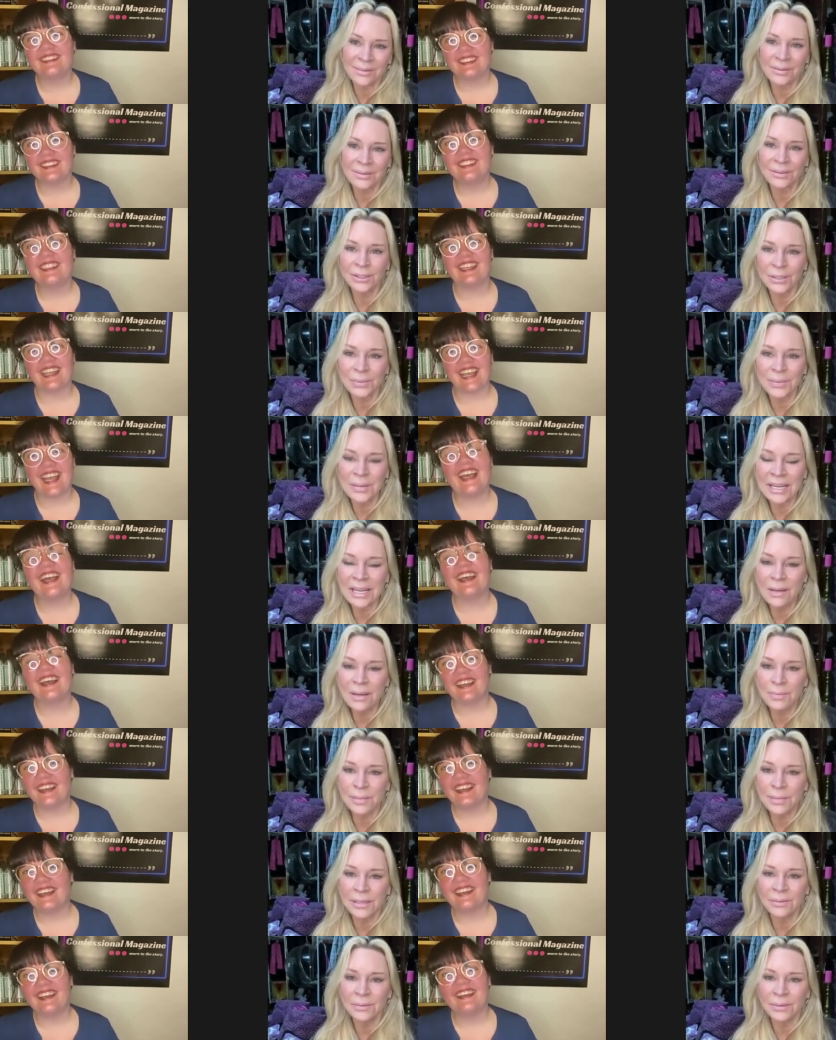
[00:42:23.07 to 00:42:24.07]
Speaker 1: look me
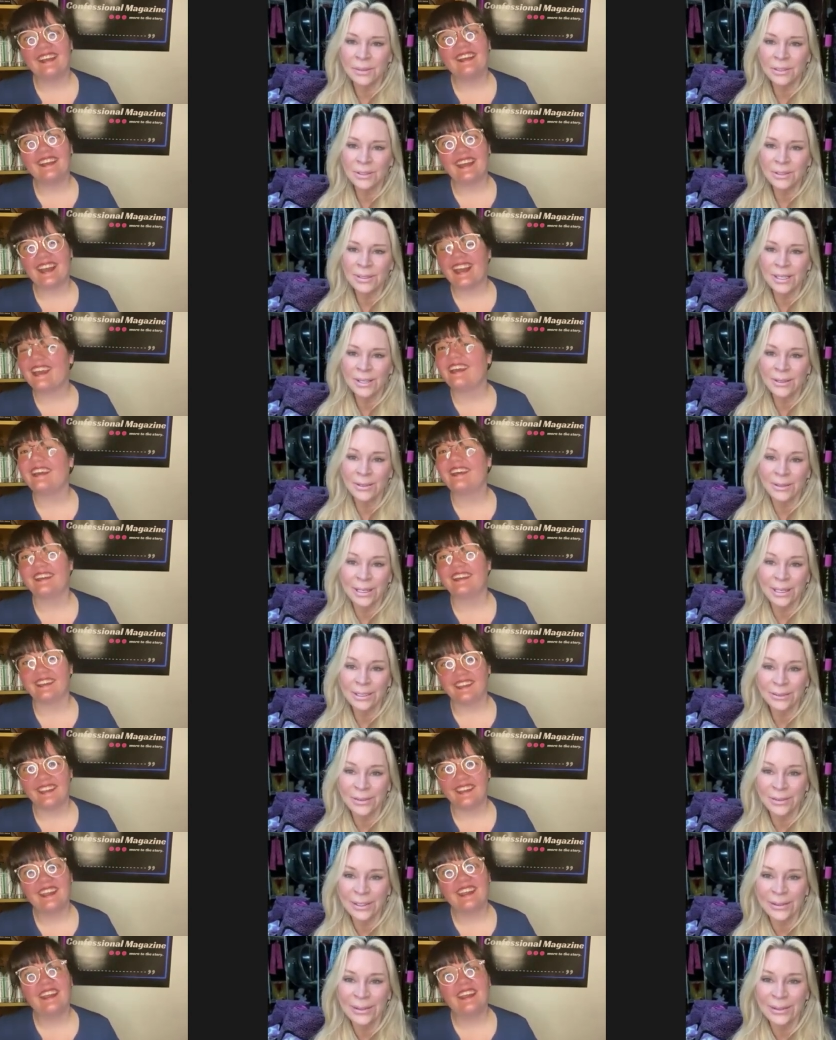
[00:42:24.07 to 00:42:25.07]
up and we'll do another
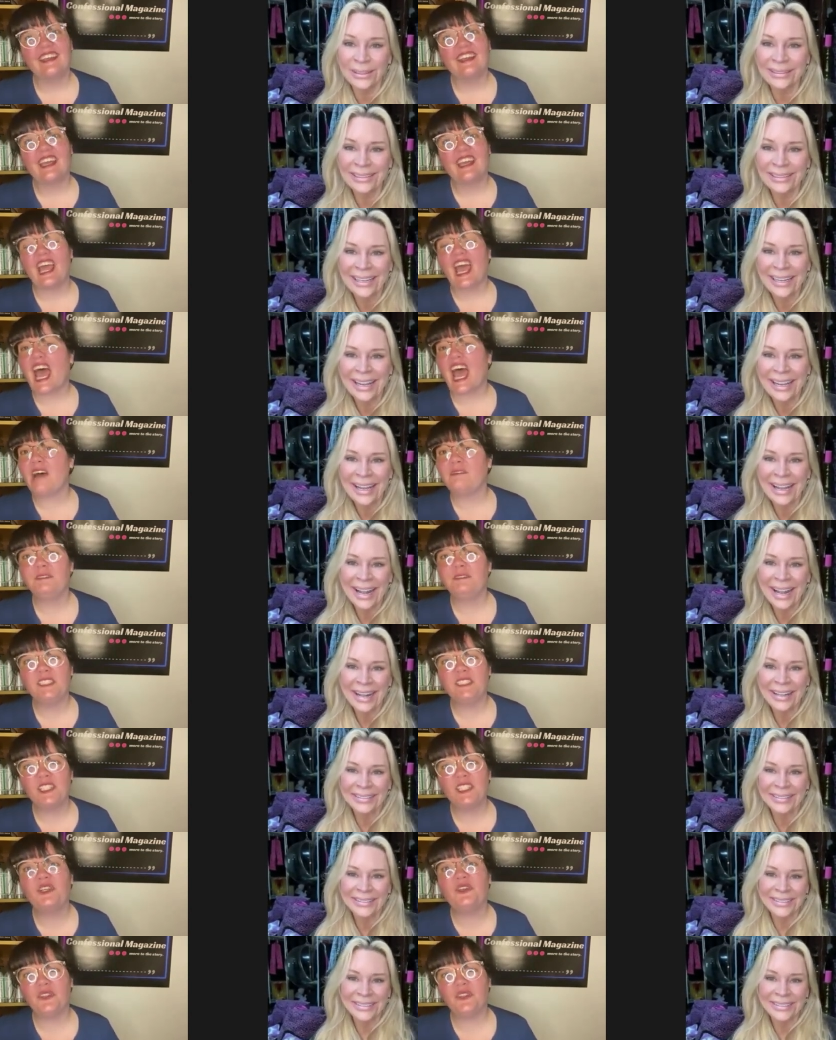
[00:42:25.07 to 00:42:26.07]
interview, and
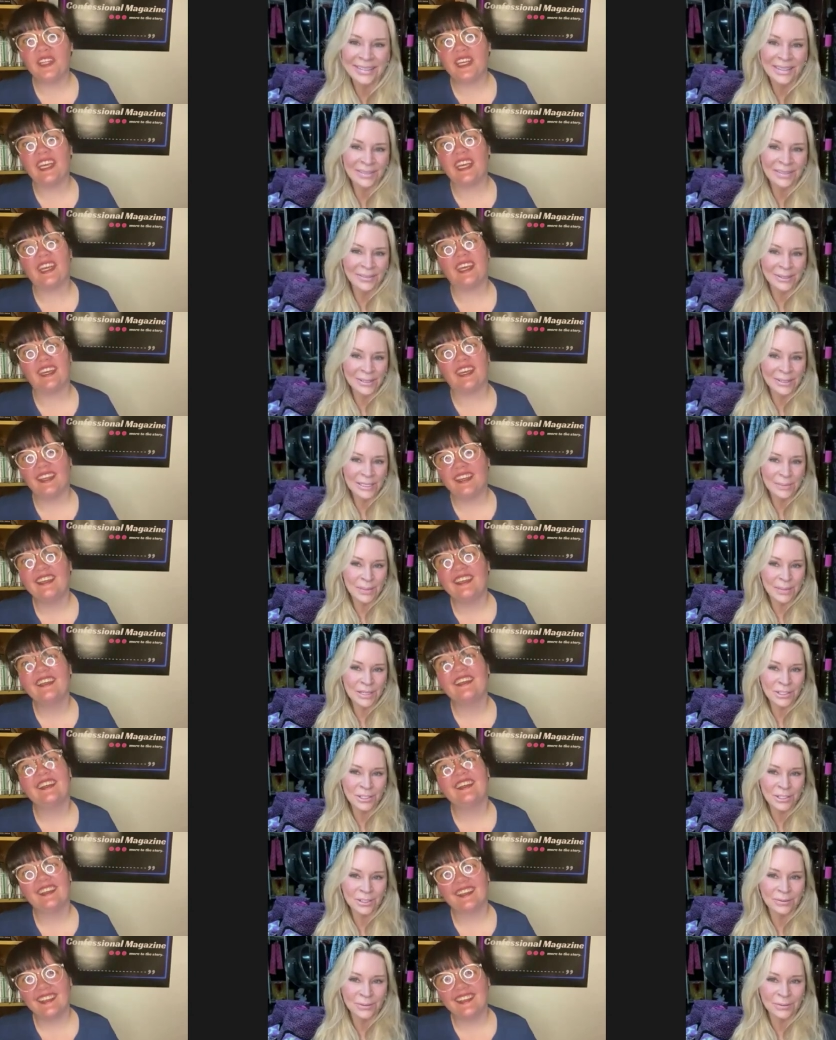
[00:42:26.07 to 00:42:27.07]
Speaker 2: absolutely I'll do something very
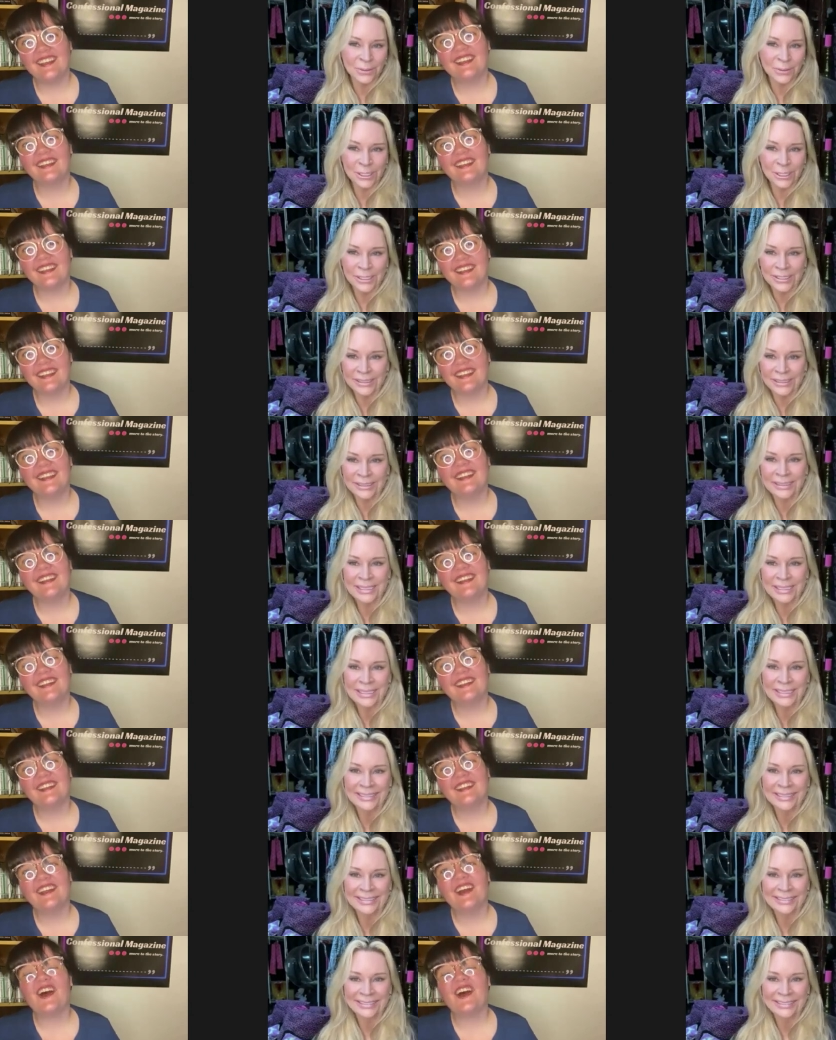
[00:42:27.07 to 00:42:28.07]
special for you.
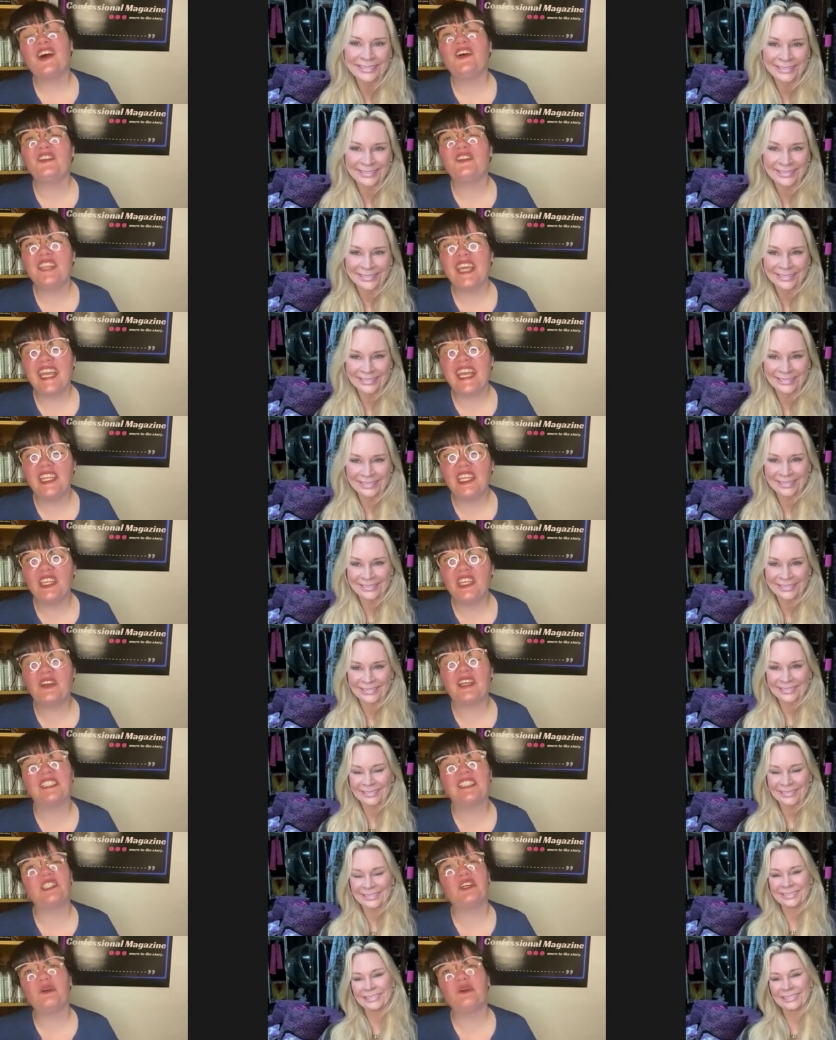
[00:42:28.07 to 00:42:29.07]
Oh, thank you.
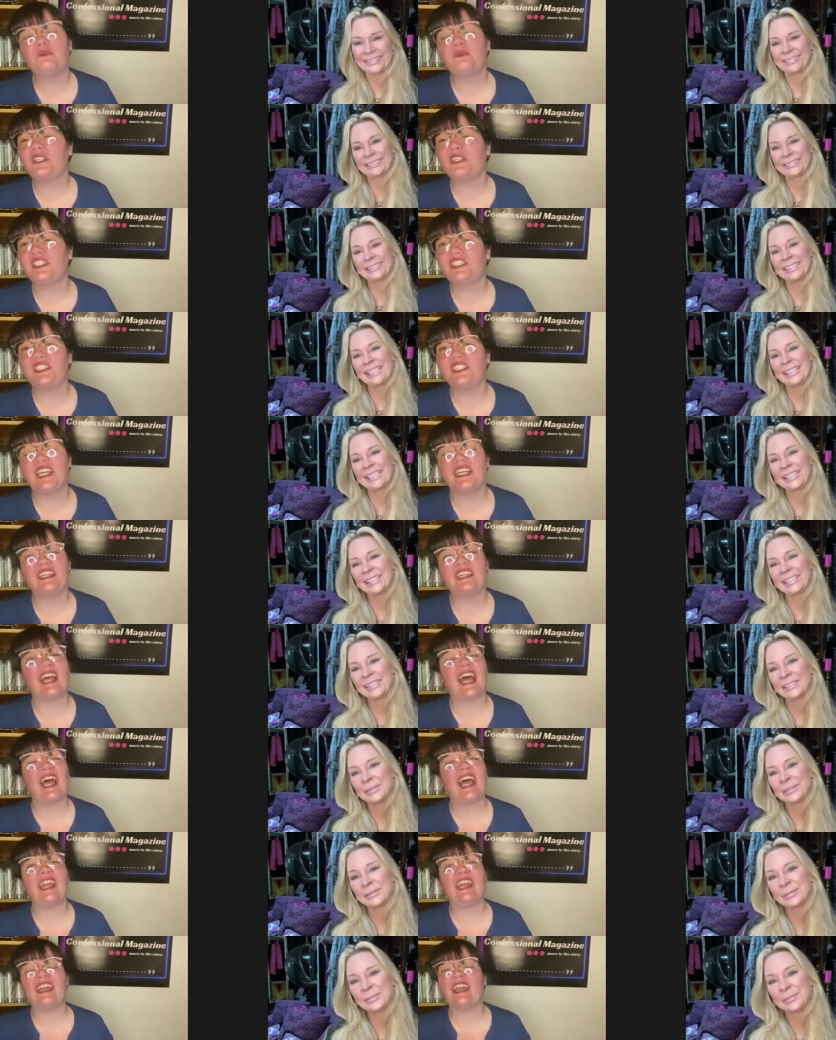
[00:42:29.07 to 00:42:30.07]
I so appreciate
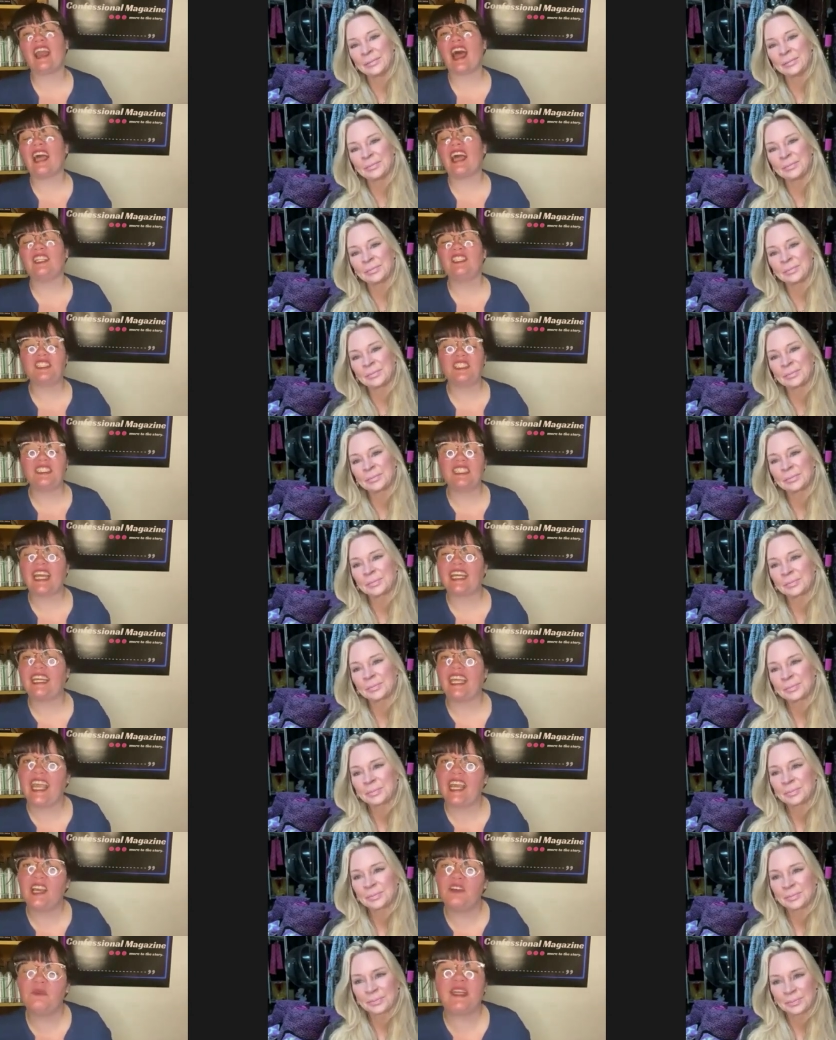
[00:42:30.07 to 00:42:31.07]
that. And I
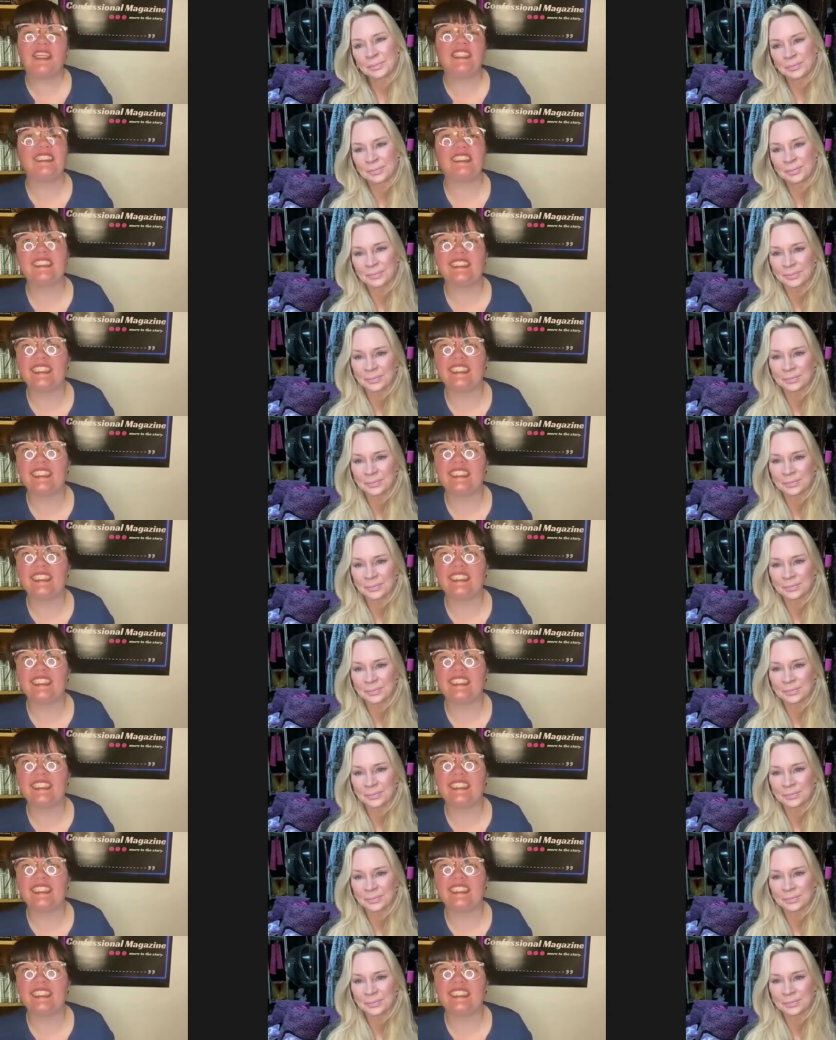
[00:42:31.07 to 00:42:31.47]
can't wait to